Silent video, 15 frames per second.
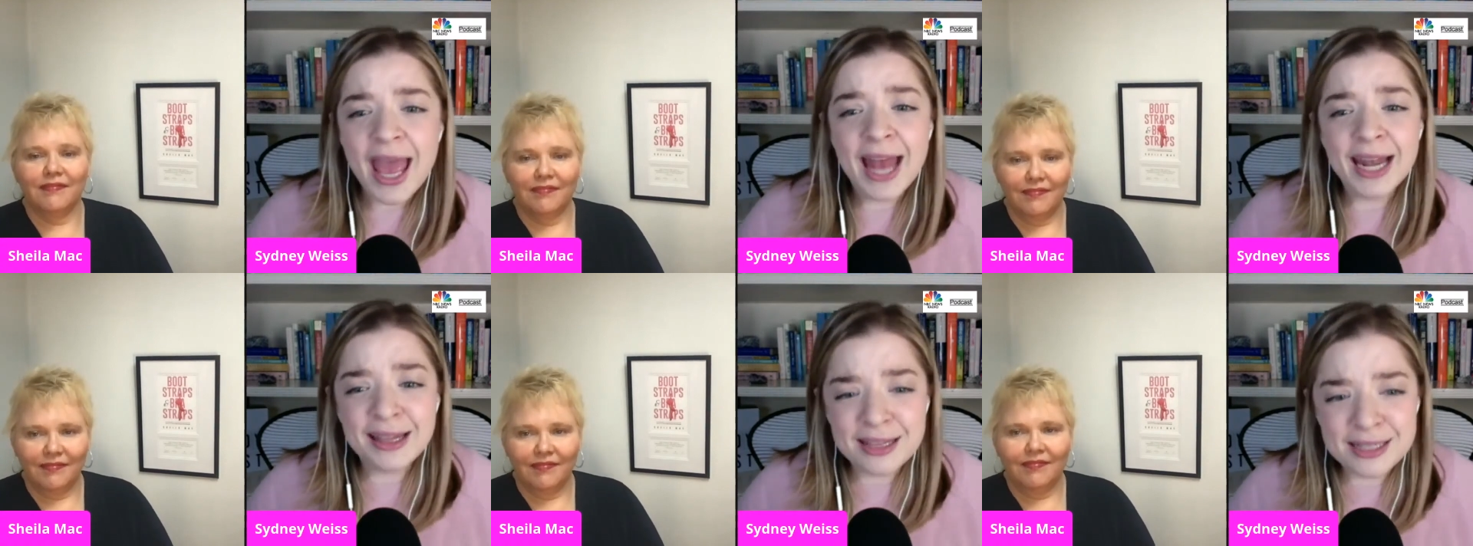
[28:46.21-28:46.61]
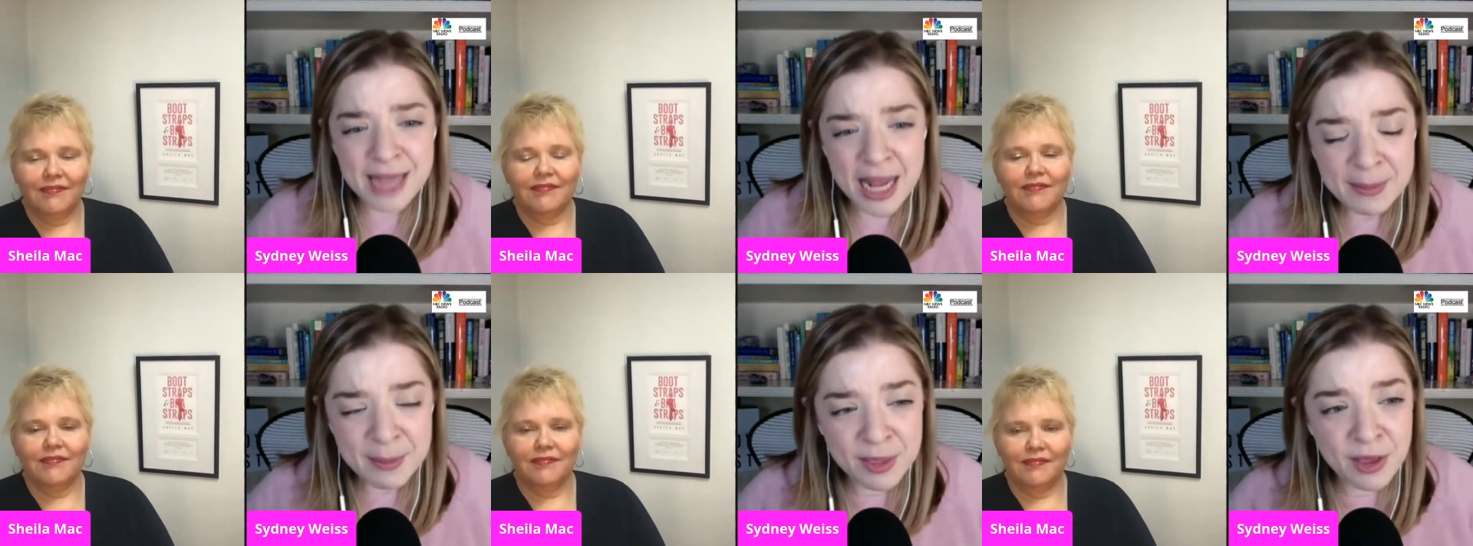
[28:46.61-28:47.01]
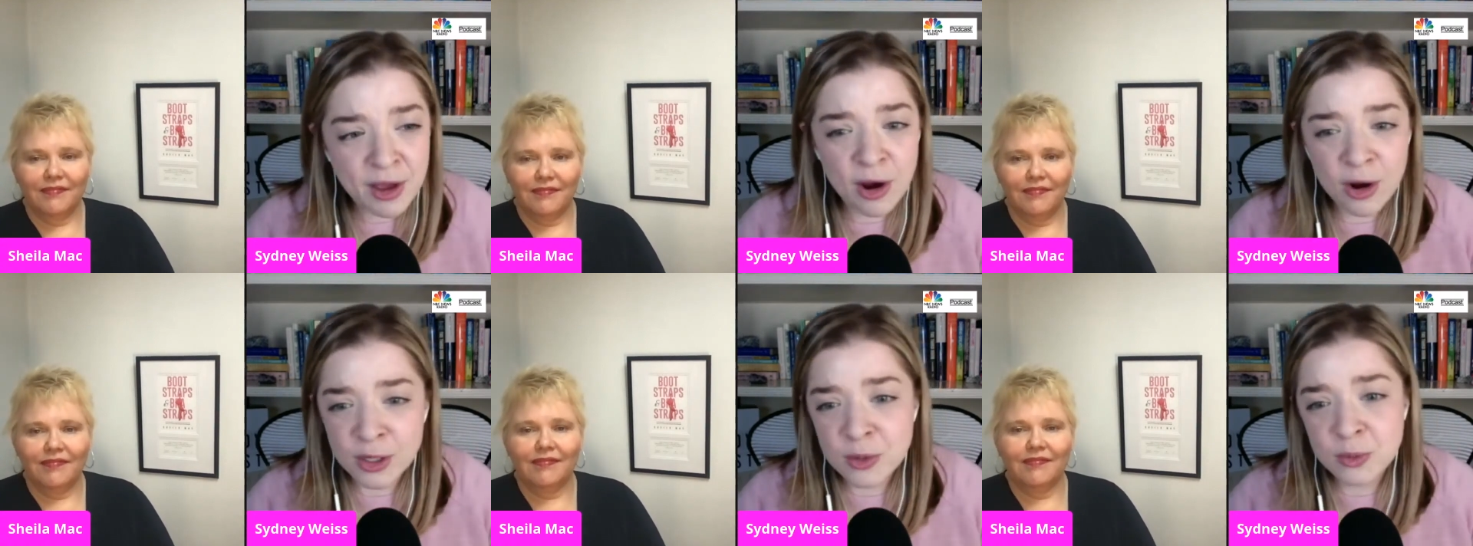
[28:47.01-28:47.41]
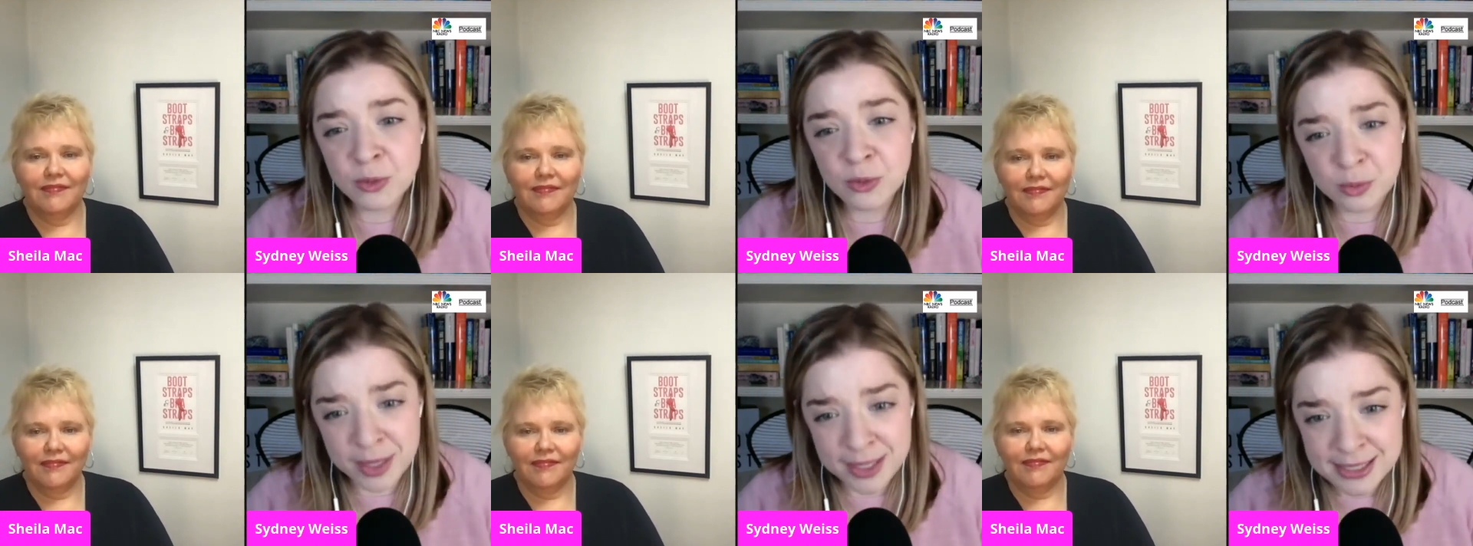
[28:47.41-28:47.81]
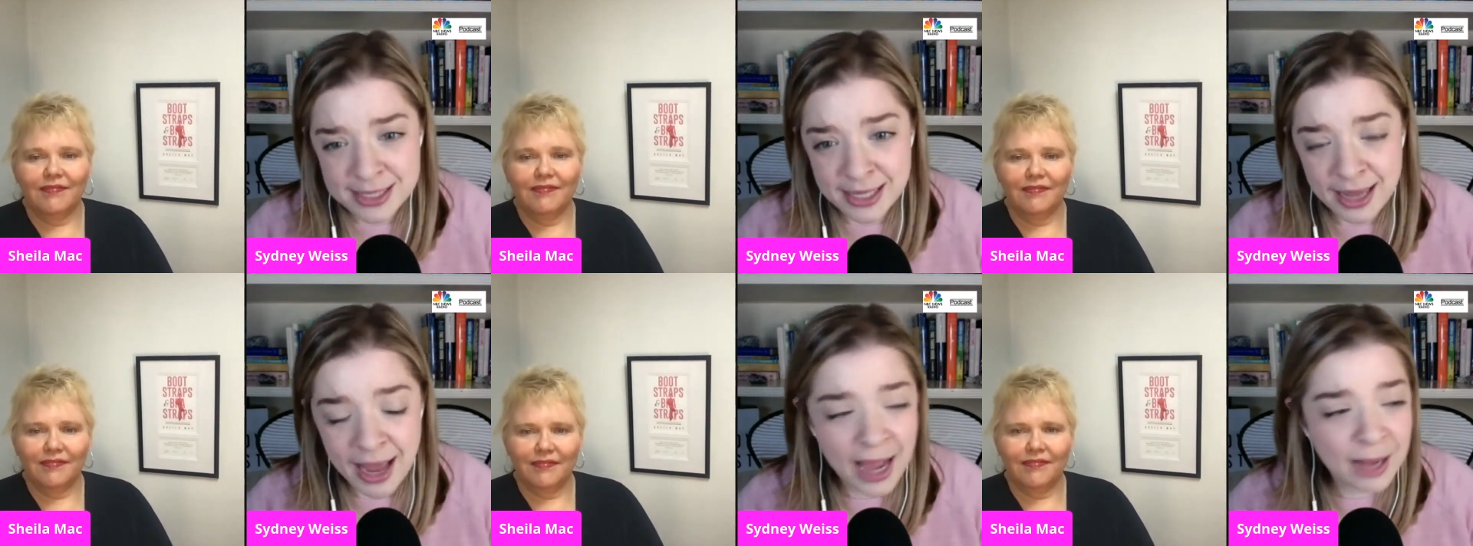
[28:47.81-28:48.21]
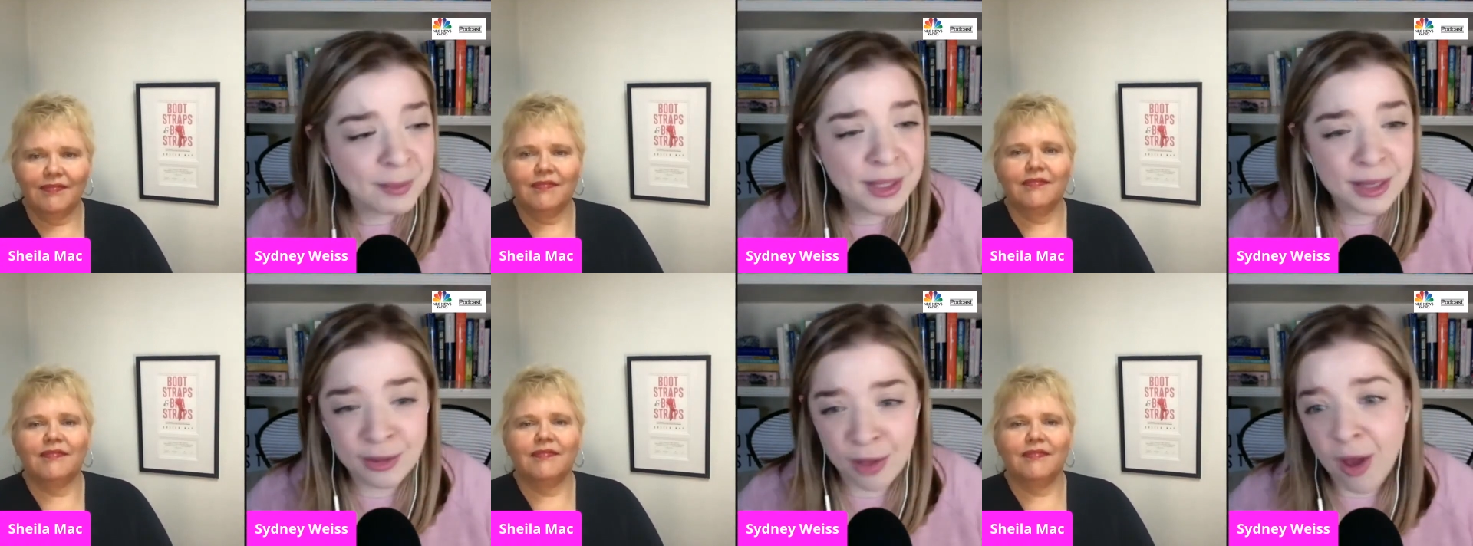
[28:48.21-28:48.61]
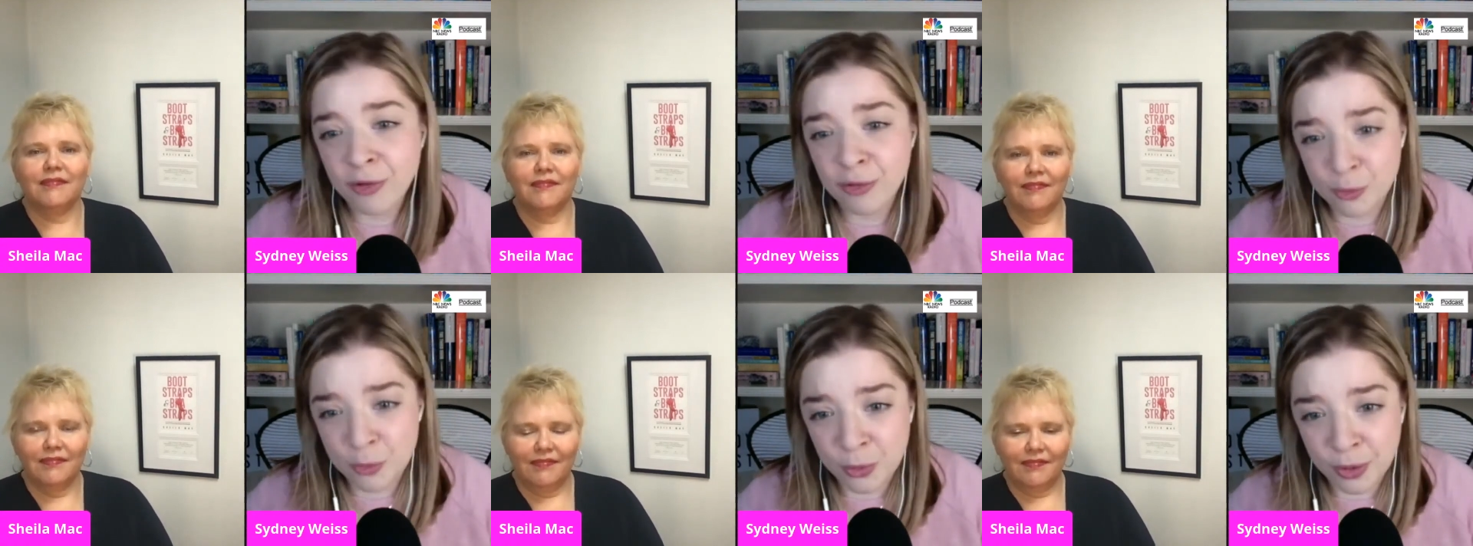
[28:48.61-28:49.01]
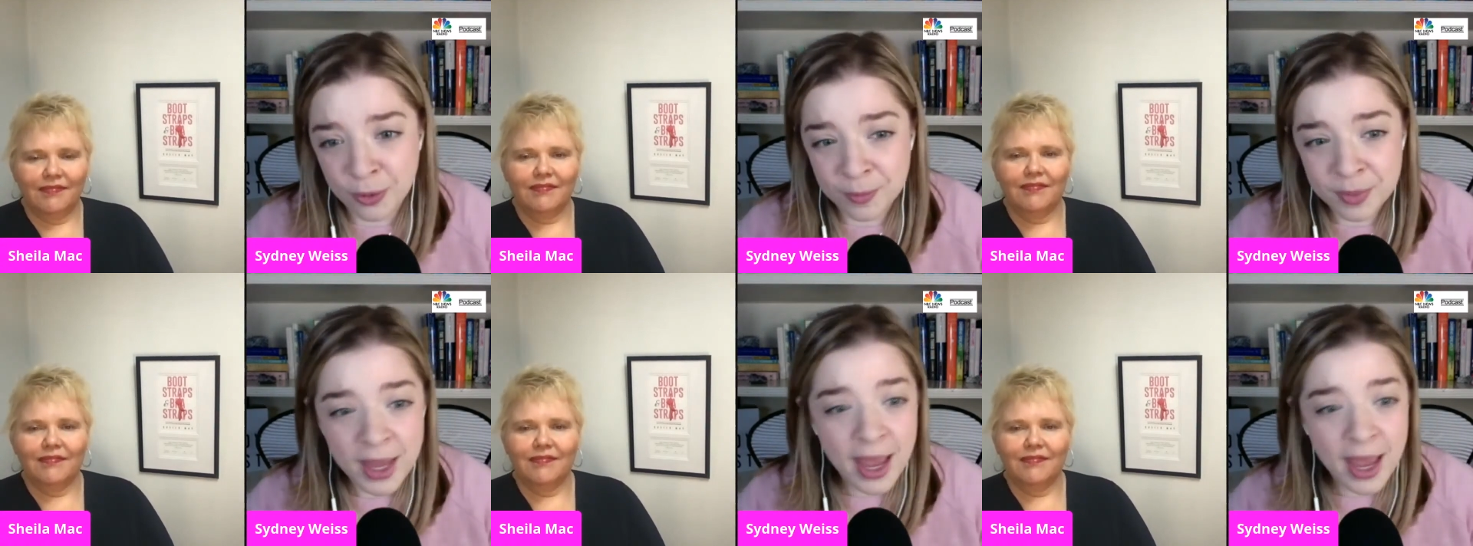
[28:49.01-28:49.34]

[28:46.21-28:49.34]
Speaker 1: And at the time I thought, are you crazy? I'm in law school.